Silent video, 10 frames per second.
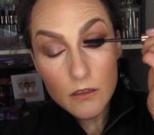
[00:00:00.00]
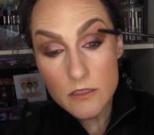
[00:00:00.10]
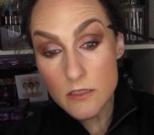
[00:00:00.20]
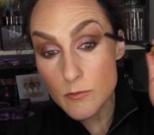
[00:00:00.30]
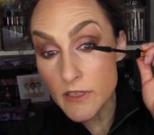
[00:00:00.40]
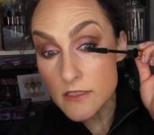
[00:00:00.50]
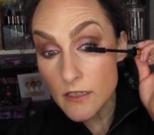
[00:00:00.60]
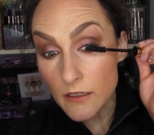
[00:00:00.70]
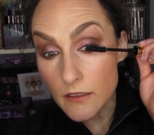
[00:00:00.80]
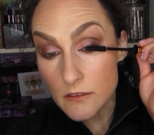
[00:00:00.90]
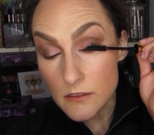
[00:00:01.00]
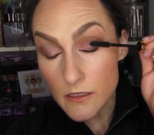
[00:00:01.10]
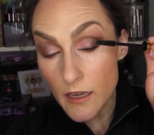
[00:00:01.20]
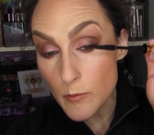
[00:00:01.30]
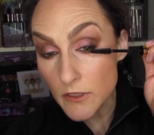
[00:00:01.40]
This is my second
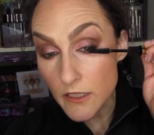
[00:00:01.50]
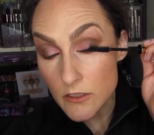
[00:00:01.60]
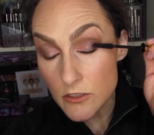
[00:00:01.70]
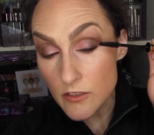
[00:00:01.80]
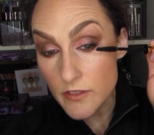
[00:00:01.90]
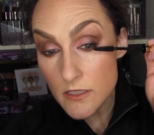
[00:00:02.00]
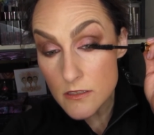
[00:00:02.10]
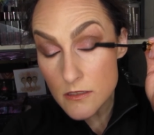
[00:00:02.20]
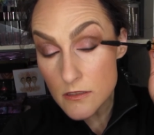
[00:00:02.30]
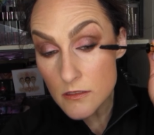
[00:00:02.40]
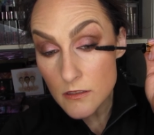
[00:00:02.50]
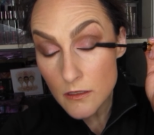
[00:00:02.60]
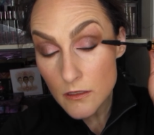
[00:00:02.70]
application of this.